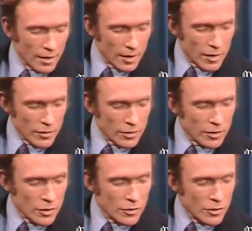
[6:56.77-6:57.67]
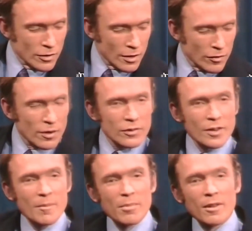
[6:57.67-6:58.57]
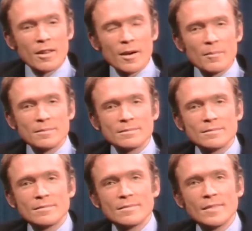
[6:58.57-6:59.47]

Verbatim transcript: Uh, if you, you, you took, for example, uh,